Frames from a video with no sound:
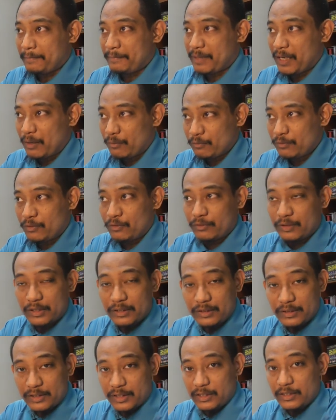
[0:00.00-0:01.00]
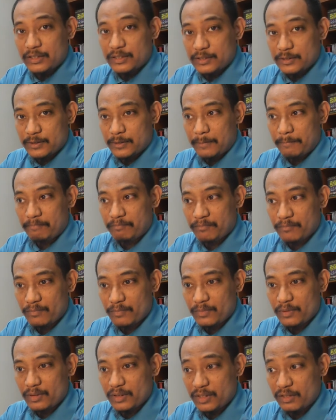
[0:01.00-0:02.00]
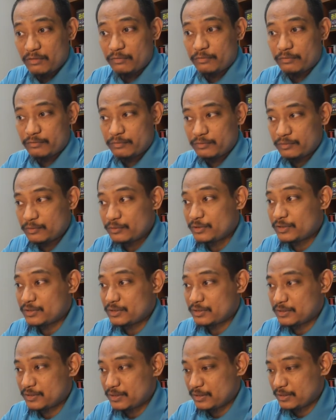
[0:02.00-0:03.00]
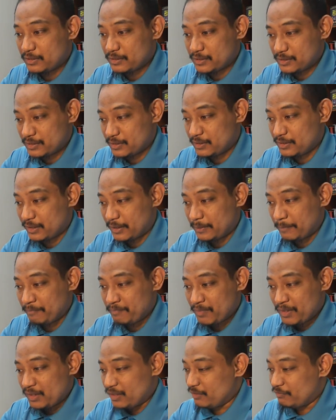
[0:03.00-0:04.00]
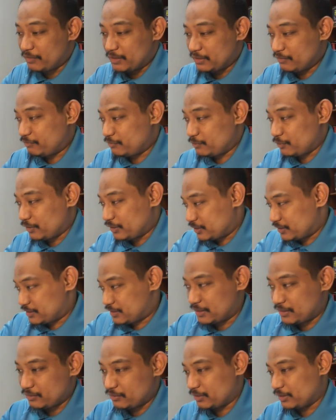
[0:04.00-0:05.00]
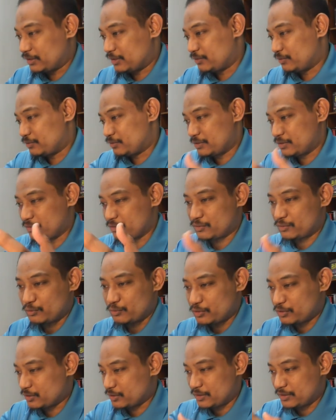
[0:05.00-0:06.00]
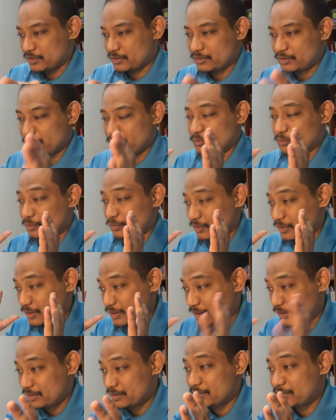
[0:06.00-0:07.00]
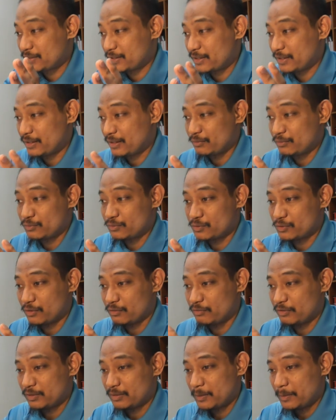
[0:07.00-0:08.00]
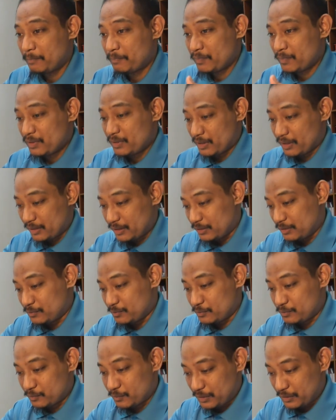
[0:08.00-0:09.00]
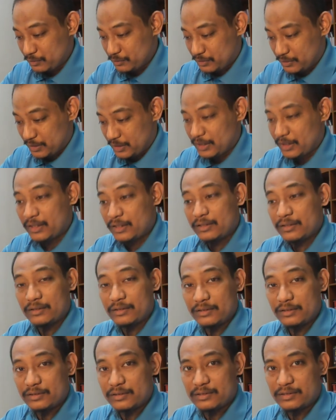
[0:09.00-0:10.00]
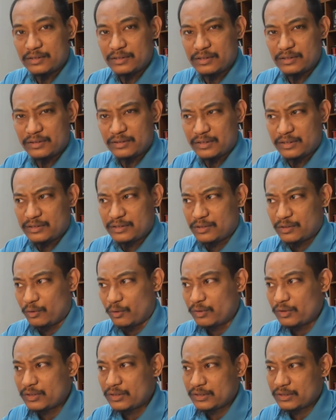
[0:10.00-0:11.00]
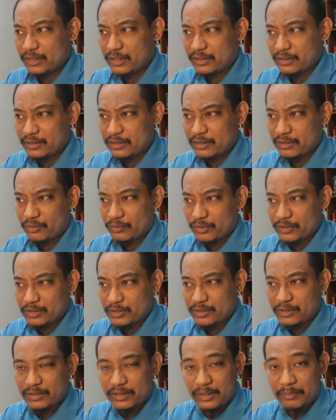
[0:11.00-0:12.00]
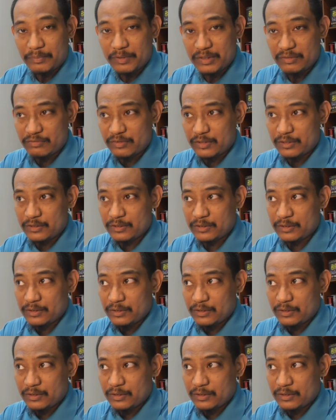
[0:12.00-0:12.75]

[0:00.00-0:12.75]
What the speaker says: how long it takes. If you still see that even if you understand already, you see the solution, etc., you already understand how to solve it, and then when you try, it still takes longer than the original time given,